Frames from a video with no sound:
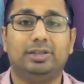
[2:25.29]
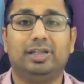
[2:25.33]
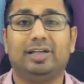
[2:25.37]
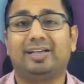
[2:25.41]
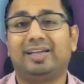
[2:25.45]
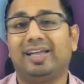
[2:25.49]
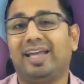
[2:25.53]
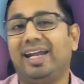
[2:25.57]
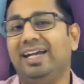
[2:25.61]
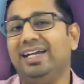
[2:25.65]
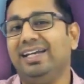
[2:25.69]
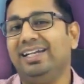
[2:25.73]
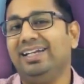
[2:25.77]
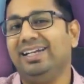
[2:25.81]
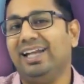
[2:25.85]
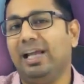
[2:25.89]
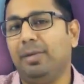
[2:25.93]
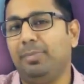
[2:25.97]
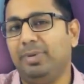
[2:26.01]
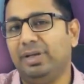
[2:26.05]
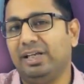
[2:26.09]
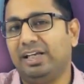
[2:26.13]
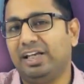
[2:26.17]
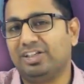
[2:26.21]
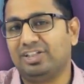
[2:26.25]
the Canadian
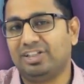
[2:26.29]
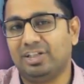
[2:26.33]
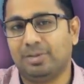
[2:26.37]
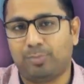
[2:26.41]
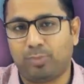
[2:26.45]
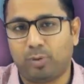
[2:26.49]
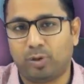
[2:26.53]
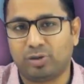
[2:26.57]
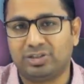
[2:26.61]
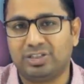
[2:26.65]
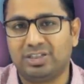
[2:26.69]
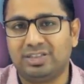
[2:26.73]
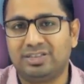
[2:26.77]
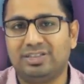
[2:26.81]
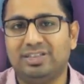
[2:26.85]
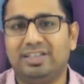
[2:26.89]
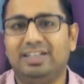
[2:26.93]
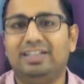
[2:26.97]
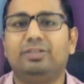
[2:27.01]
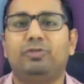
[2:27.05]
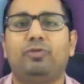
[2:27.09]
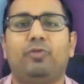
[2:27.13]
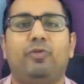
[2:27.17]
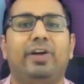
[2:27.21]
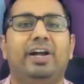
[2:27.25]
application process
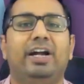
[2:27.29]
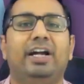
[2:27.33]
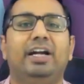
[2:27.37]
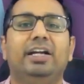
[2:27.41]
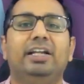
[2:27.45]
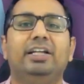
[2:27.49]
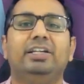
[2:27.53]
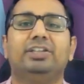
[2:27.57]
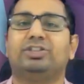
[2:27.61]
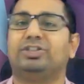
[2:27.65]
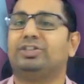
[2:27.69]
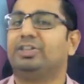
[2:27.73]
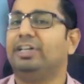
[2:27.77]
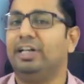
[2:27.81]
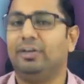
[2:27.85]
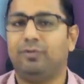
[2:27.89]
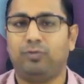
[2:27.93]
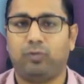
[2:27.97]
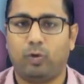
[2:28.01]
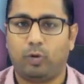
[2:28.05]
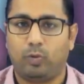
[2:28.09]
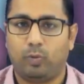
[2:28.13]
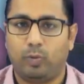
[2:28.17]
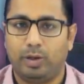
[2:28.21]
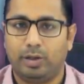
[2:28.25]
is fairly
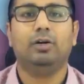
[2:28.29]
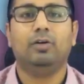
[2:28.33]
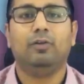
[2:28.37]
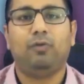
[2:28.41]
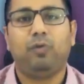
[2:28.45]
straightforward.